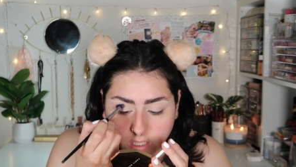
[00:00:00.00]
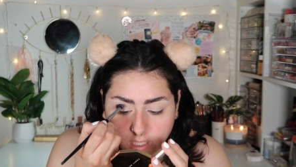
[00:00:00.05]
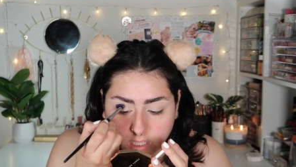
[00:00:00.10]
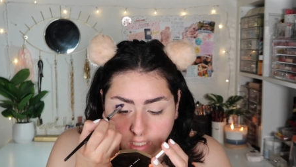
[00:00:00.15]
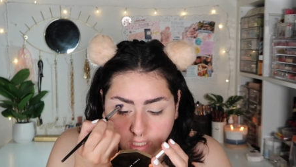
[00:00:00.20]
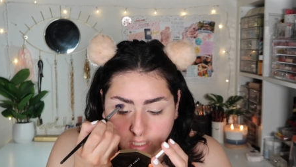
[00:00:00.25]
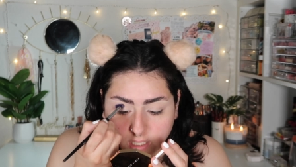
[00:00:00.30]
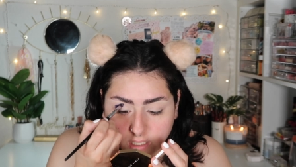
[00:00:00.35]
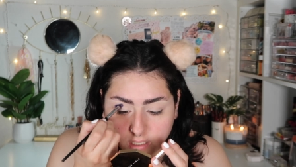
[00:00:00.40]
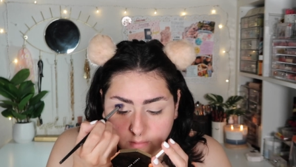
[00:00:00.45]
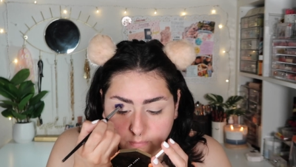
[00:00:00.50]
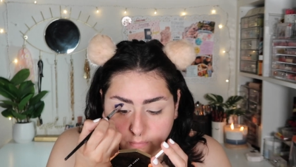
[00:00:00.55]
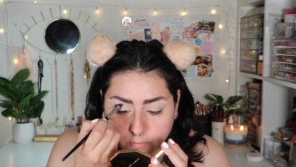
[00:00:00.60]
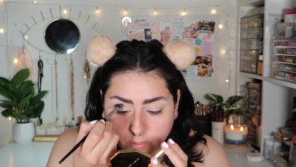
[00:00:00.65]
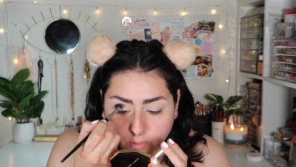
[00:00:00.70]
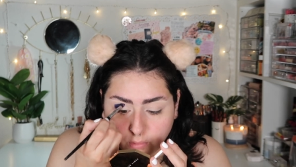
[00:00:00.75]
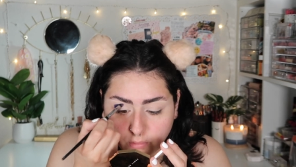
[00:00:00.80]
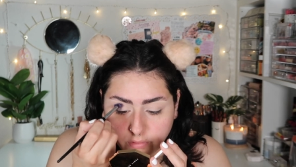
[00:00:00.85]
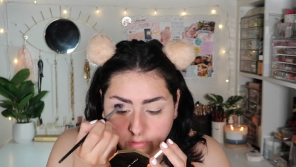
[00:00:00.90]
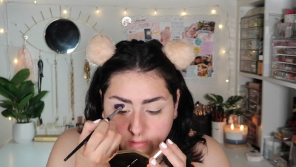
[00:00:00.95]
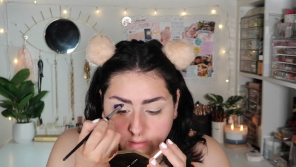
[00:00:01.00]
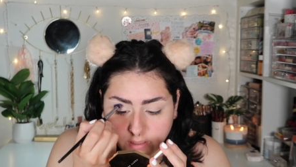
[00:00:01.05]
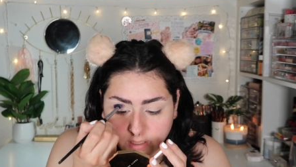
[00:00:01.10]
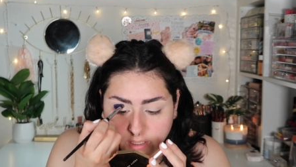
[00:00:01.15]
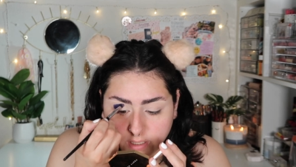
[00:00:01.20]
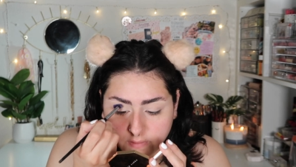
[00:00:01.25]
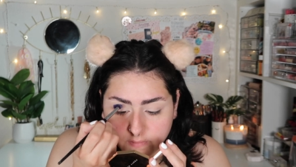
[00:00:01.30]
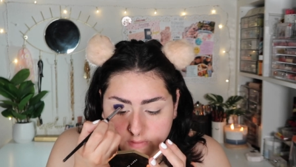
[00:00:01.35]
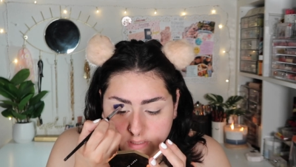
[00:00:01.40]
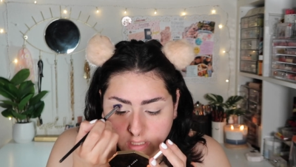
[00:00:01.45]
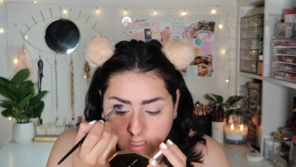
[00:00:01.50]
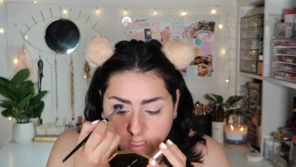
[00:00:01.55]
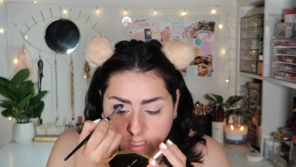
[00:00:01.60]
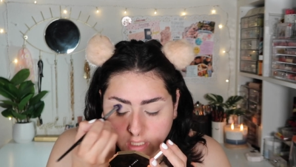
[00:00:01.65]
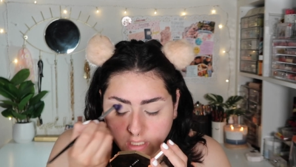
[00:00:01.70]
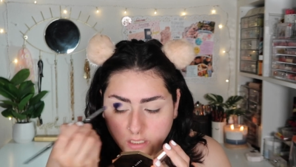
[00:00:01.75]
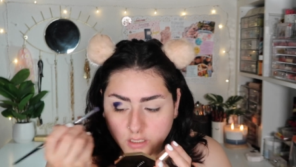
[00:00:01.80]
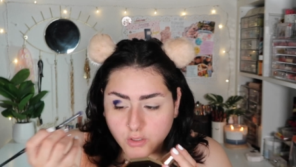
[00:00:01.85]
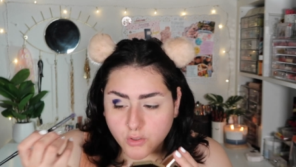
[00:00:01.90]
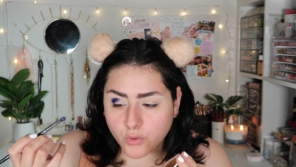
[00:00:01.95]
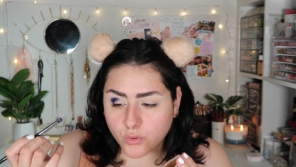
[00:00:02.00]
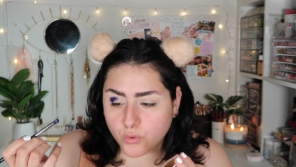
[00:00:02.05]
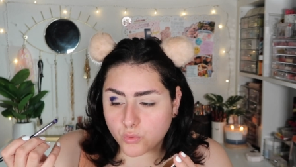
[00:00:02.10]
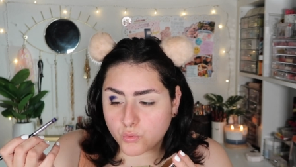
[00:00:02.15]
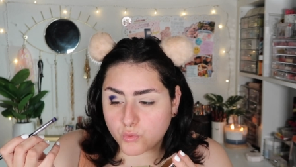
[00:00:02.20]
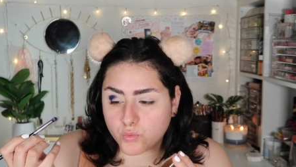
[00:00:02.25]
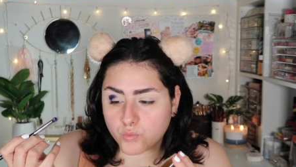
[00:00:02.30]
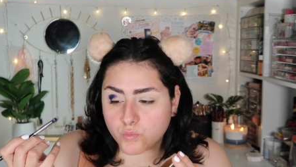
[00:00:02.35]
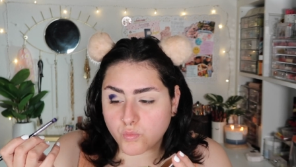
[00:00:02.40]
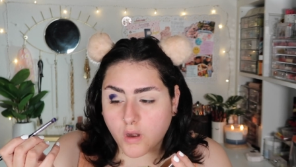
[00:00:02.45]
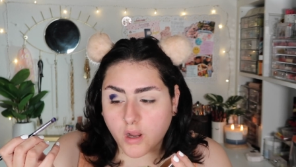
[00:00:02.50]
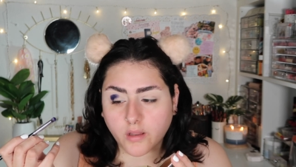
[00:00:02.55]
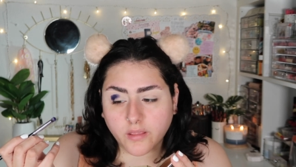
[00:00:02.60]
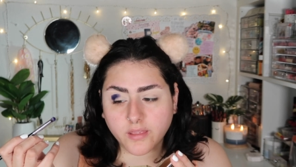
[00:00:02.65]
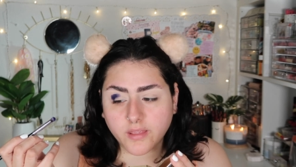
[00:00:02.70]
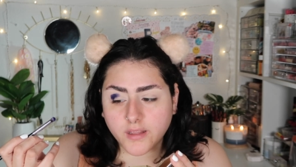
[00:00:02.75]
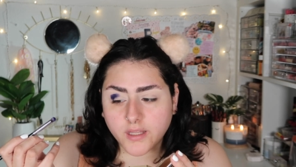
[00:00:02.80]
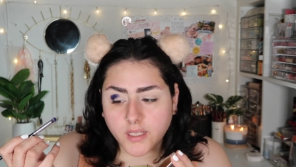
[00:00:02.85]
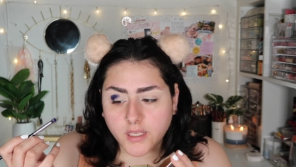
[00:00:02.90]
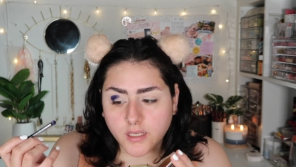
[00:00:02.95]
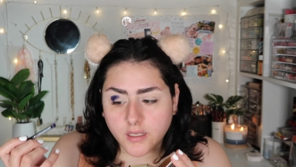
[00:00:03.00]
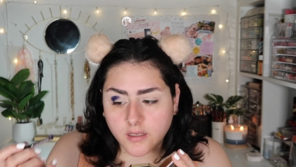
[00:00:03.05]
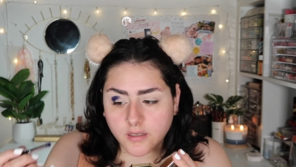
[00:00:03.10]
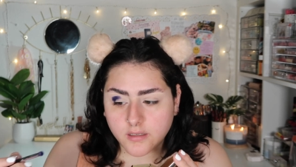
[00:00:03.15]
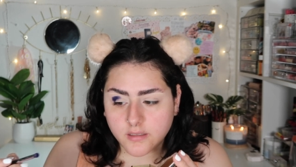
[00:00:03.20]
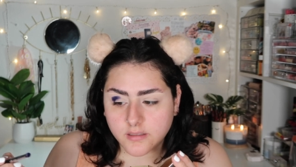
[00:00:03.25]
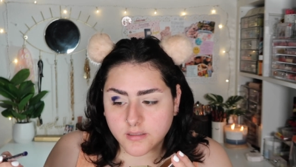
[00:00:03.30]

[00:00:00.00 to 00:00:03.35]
and both lived in Rothley